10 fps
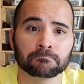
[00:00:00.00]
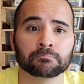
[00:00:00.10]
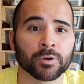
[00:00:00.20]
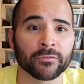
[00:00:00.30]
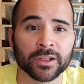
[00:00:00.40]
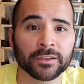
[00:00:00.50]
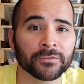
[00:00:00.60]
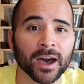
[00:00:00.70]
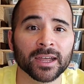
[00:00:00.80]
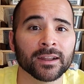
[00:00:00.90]
perfectly
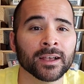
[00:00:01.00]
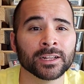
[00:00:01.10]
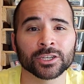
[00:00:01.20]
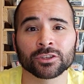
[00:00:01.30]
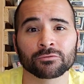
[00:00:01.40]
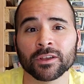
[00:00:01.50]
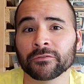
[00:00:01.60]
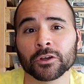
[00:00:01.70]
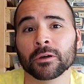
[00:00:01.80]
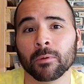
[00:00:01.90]
fine just to
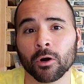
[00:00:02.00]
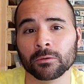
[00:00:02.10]
refill the bowl.